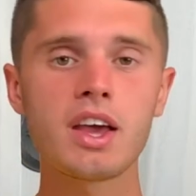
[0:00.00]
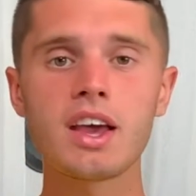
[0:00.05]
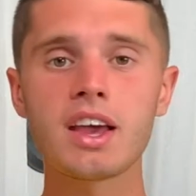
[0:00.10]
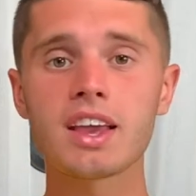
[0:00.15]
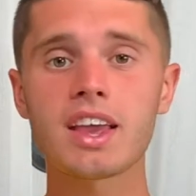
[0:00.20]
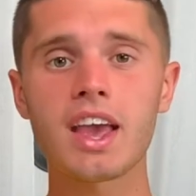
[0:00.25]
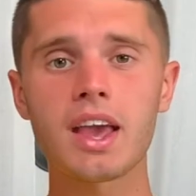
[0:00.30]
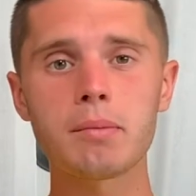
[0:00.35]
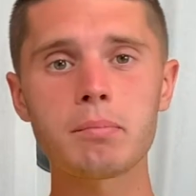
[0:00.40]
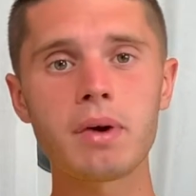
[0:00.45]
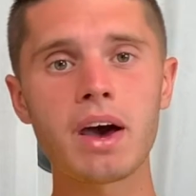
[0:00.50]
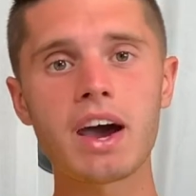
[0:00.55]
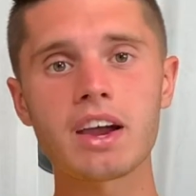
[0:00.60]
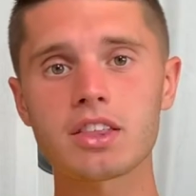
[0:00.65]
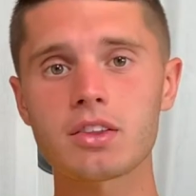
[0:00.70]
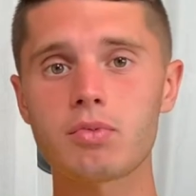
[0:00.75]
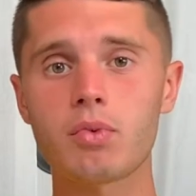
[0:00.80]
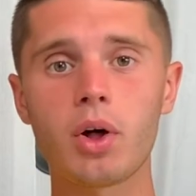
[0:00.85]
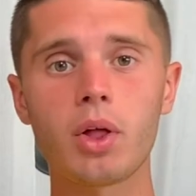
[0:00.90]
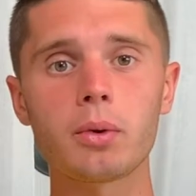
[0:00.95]
Came back
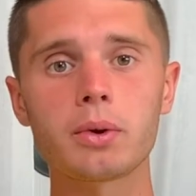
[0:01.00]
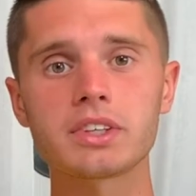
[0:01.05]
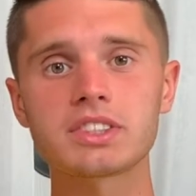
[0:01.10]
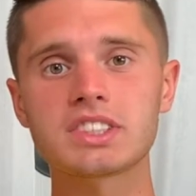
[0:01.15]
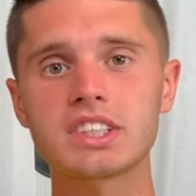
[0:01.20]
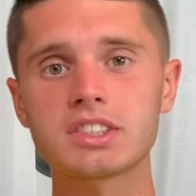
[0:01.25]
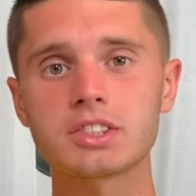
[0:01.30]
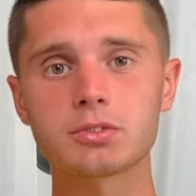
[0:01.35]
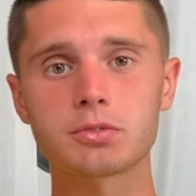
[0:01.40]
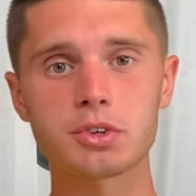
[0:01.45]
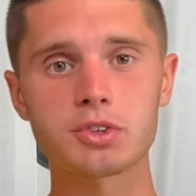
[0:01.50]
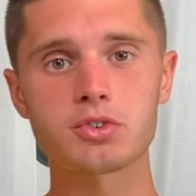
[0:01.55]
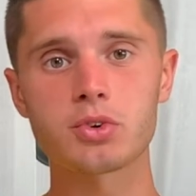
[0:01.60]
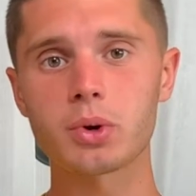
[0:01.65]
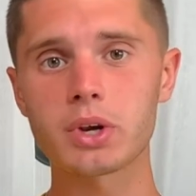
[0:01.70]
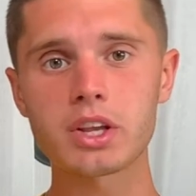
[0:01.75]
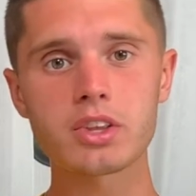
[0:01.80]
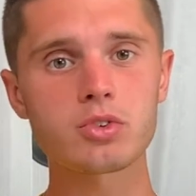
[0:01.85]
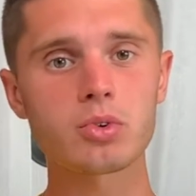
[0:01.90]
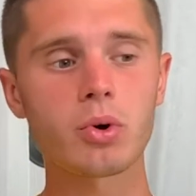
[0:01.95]
the following season for
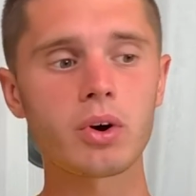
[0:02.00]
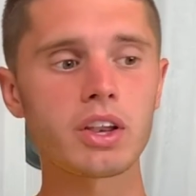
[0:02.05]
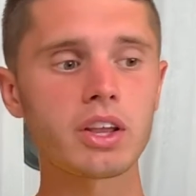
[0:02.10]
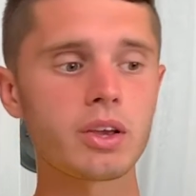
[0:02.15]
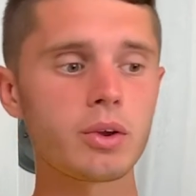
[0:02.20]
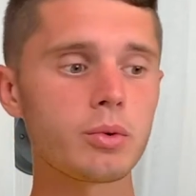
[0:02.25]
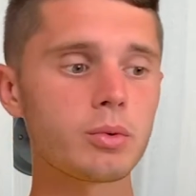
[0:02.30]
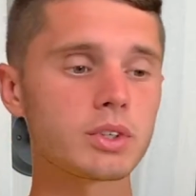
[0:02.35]
2020,